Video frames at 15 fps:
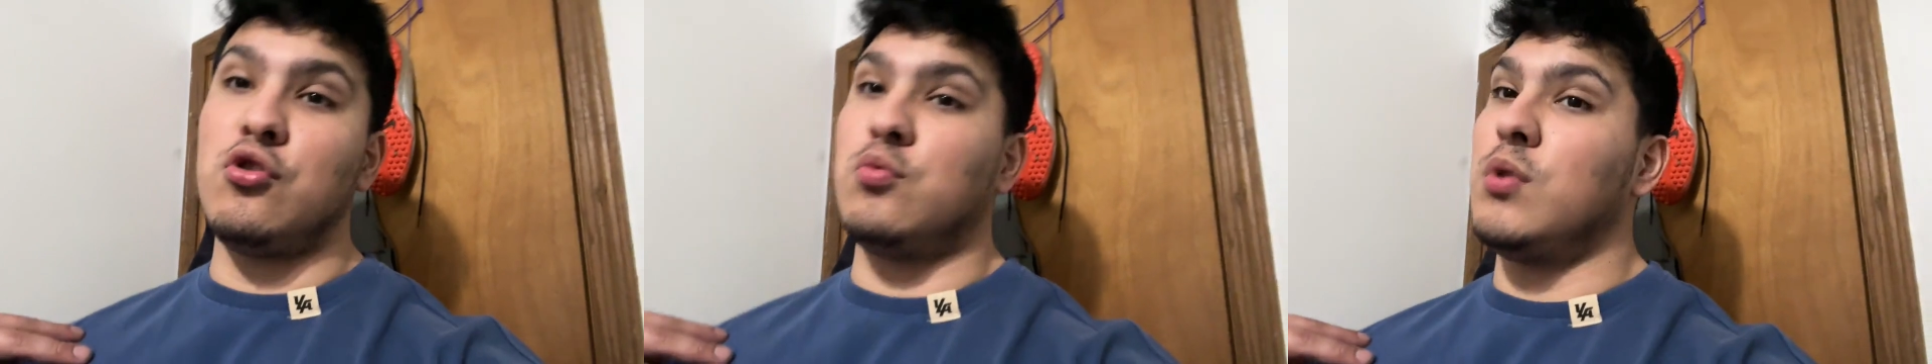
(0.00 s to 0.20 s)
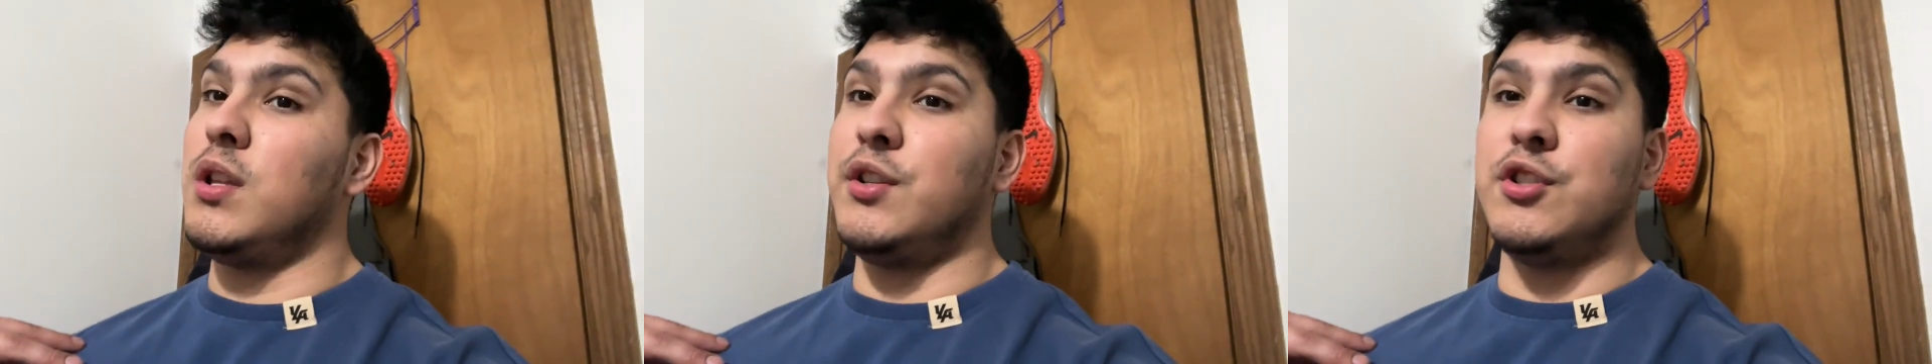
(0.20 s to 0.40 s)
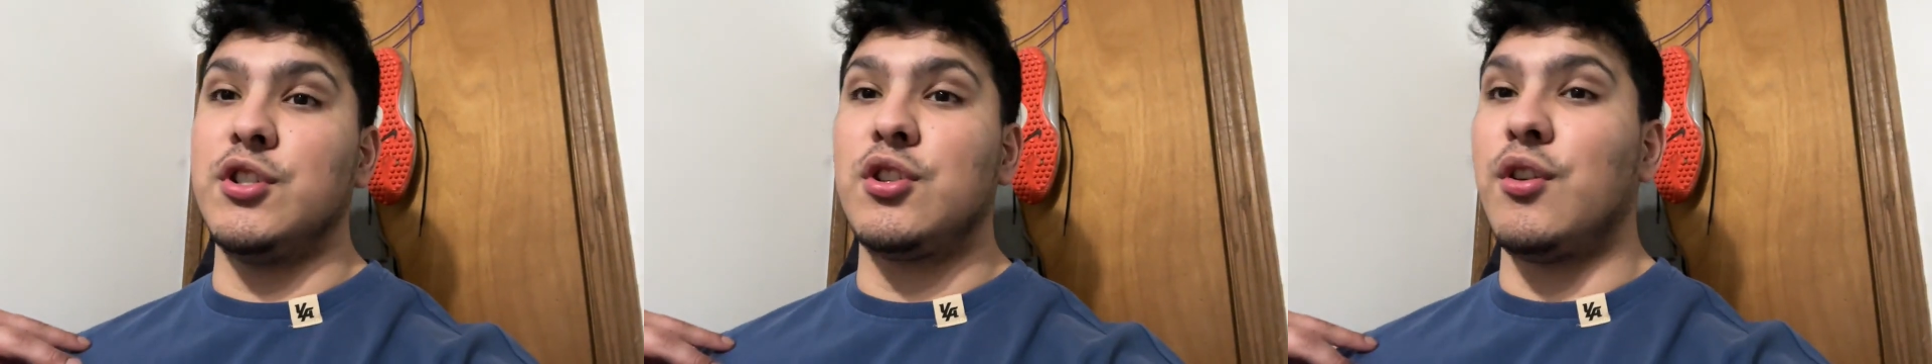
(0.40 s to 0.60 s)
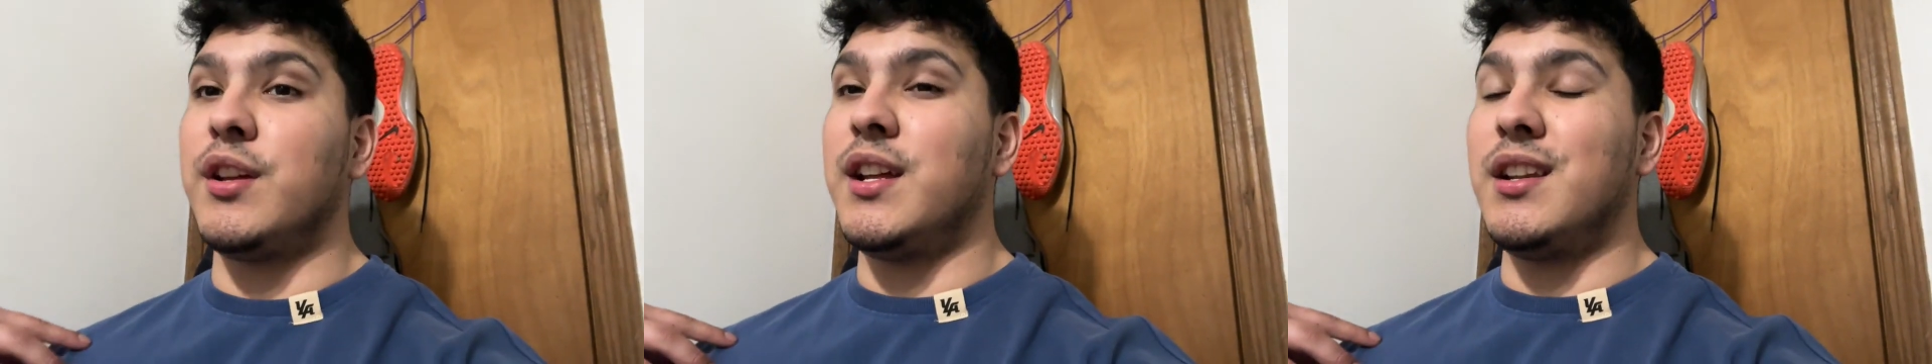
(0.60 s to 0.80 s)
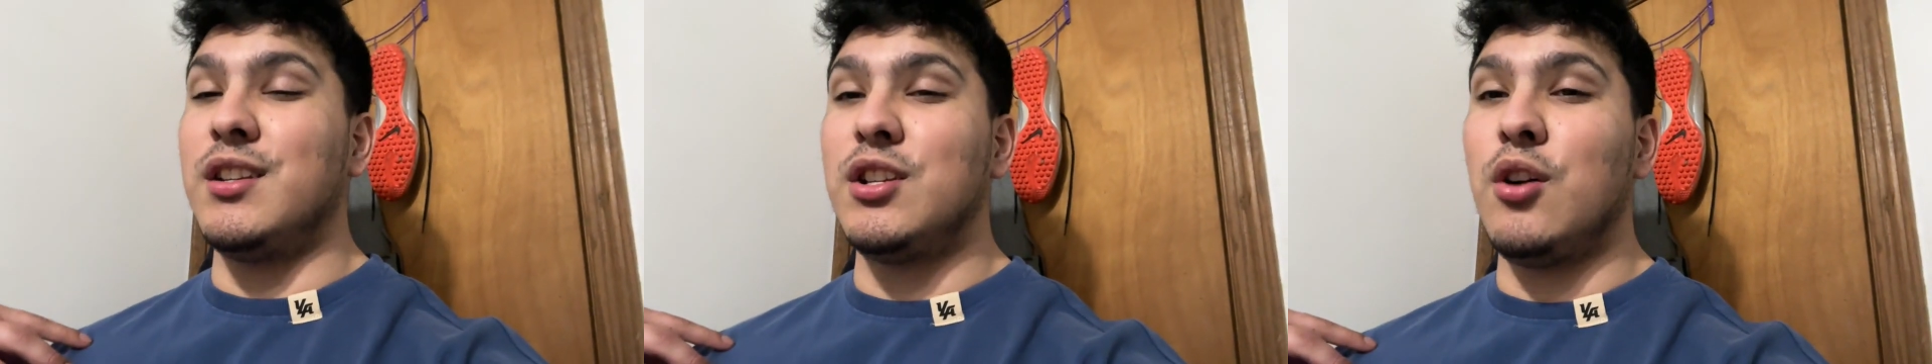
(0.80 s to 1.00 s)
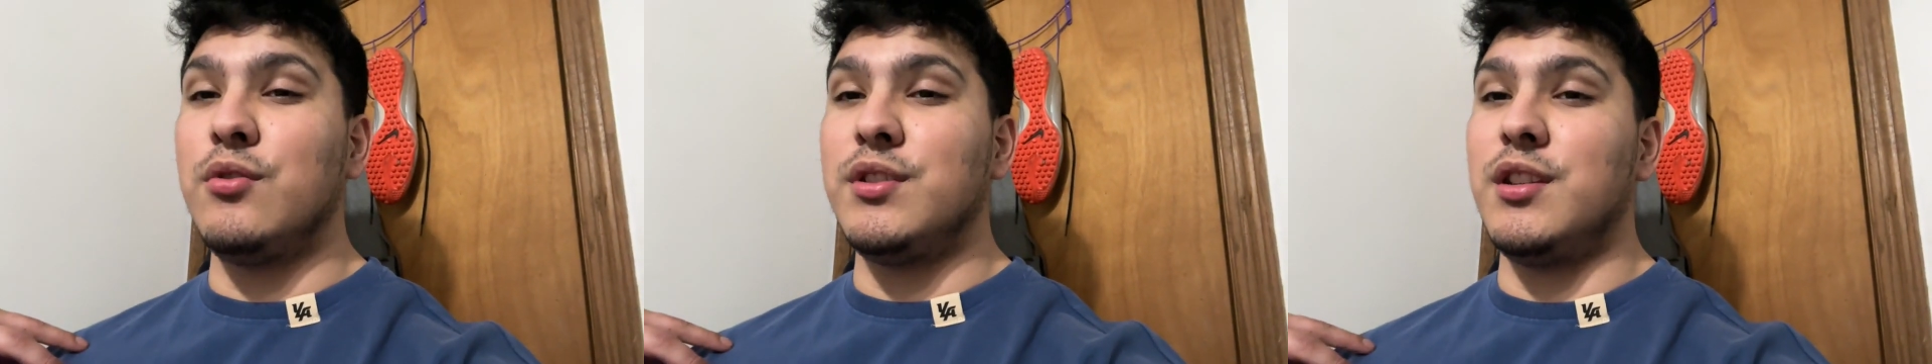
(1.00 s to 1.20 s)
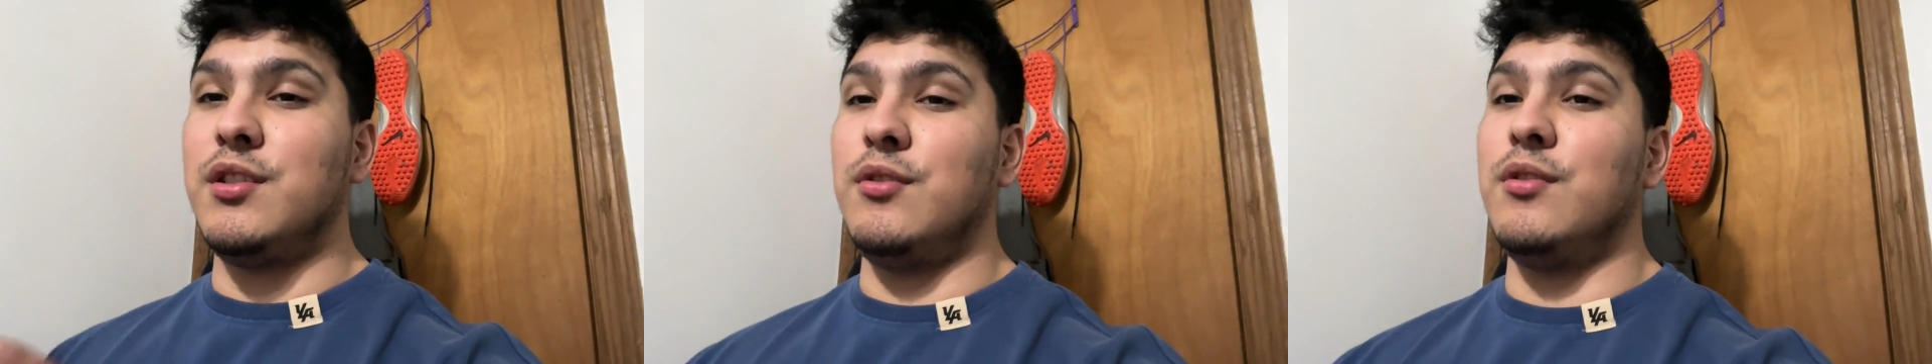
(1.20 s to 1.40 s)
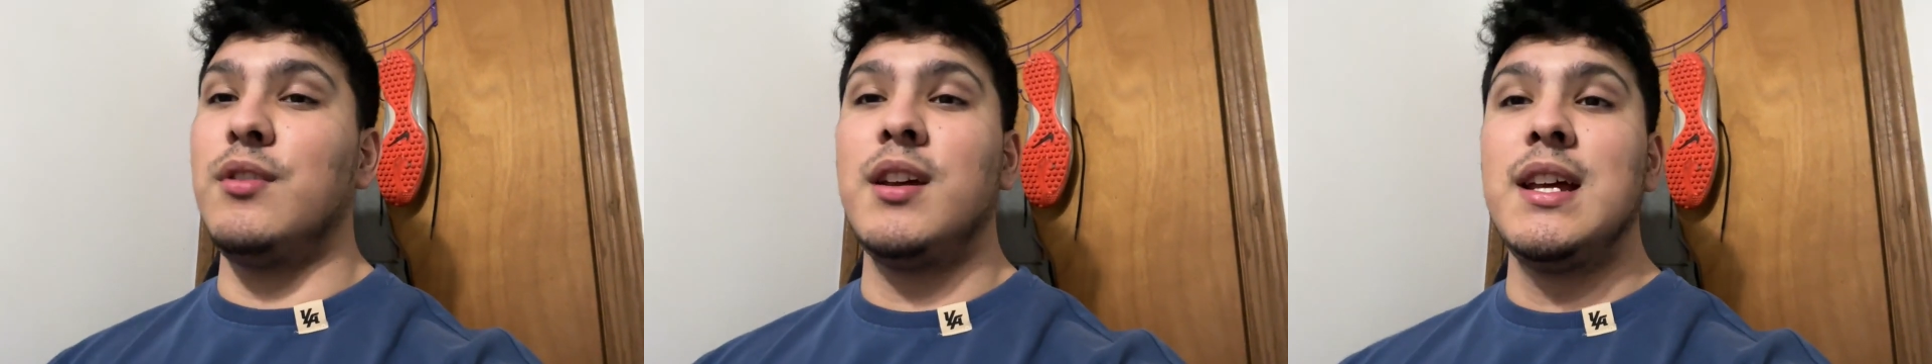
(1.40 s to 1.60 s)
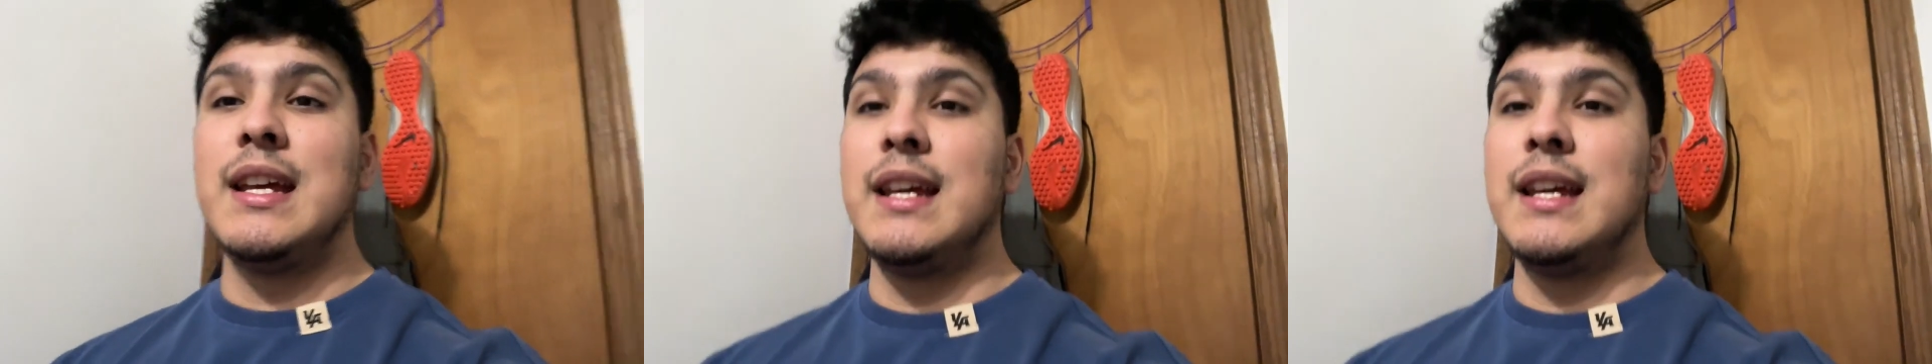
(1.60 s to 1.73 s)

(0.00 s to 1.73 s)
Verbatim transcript: really just started getting toasted, dude.